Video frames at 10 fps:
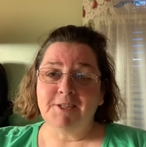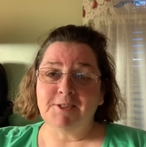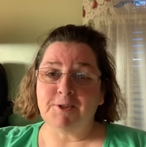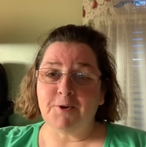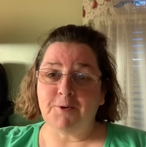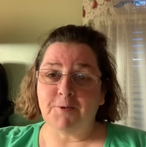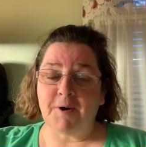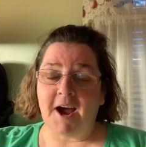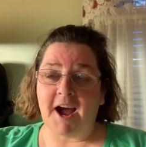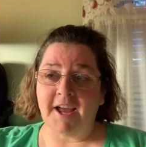So
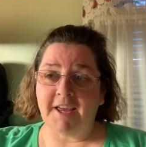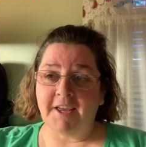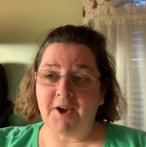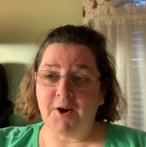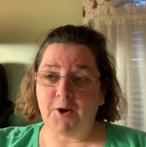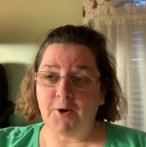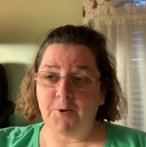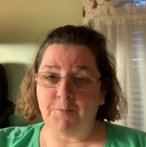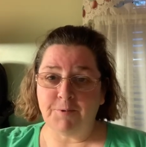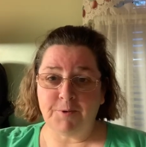I
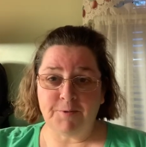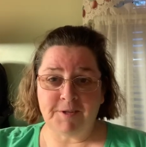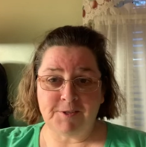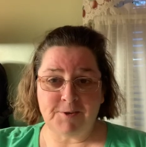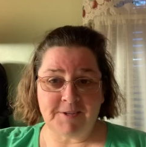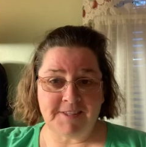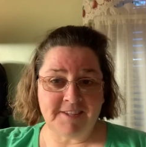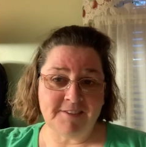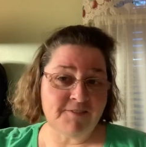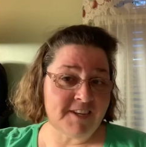hope you enjoyed
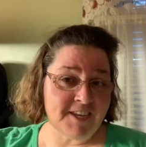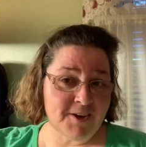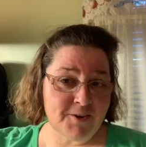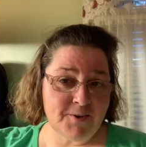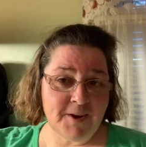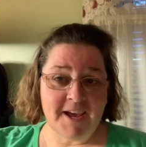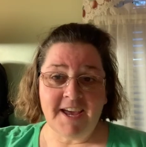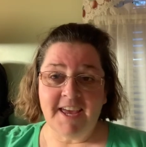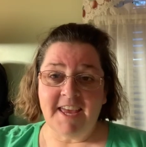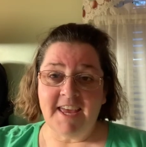this video
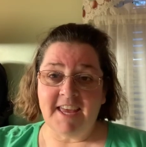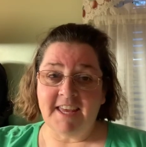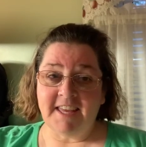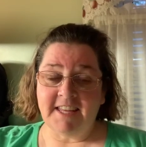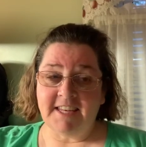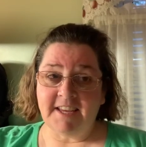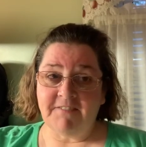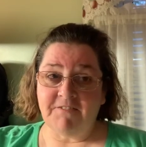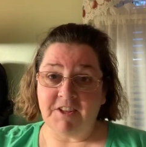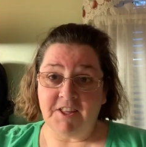and I
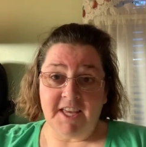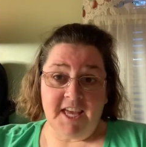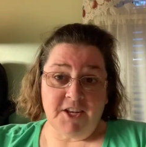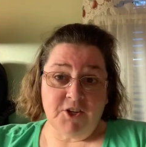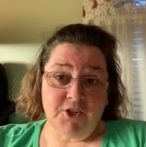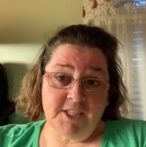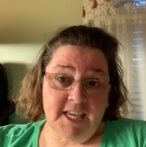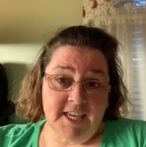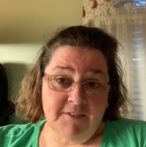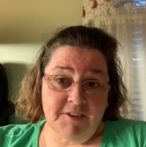feel I had a good
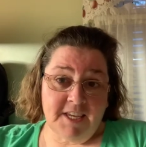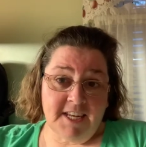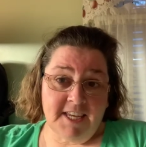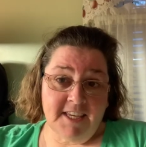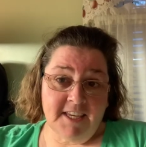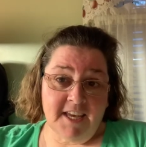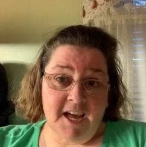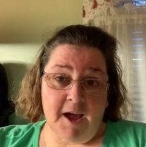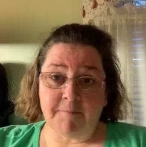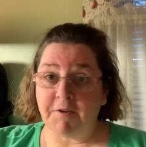day of eating.
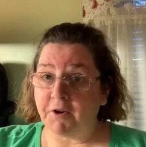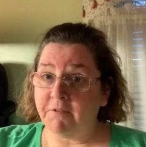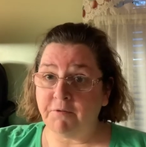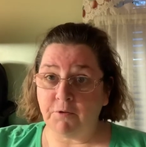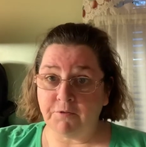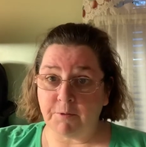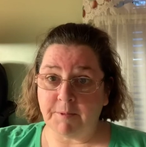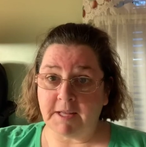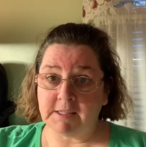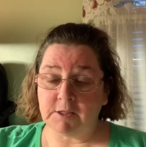I'm very full from
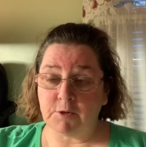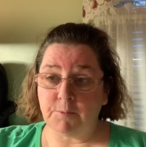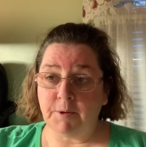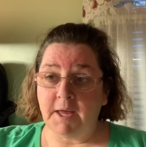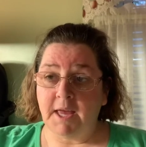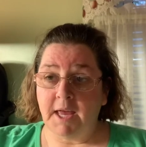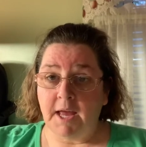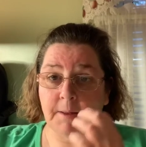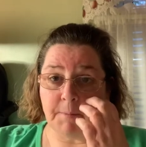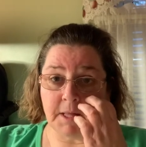that soup
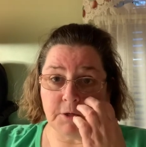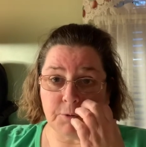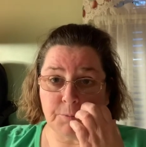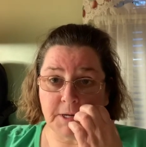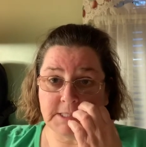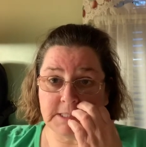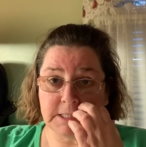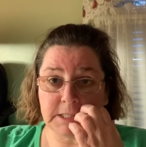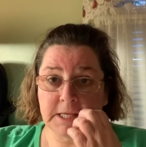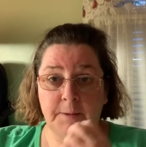and my little
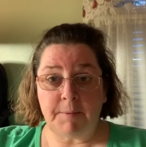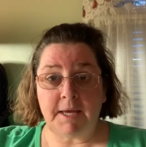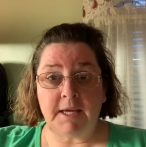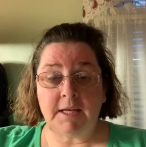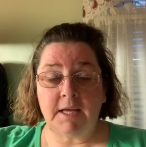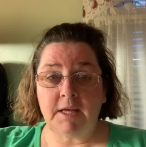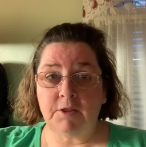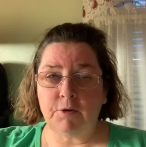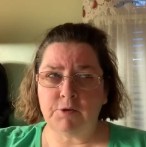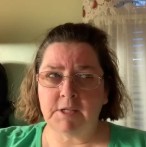breadsticks I made,
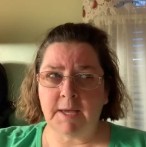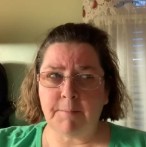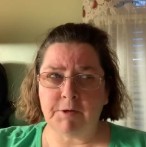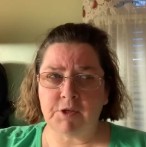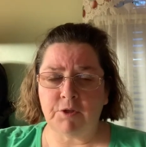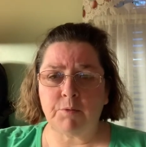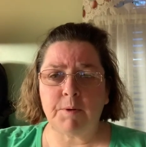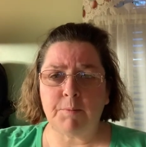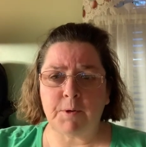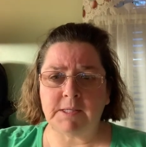those came out to three
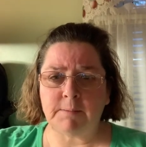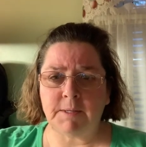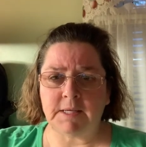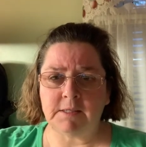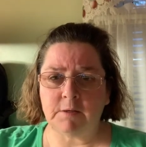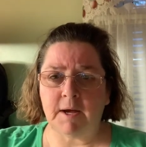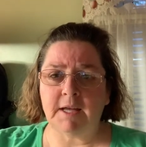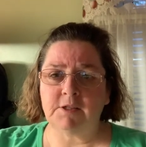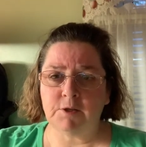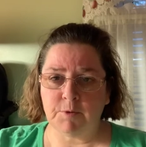points a piece. So I
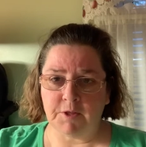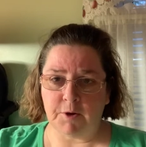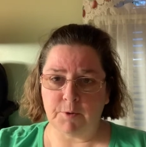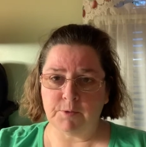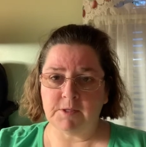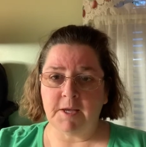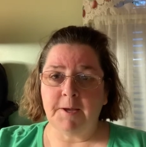had two of those.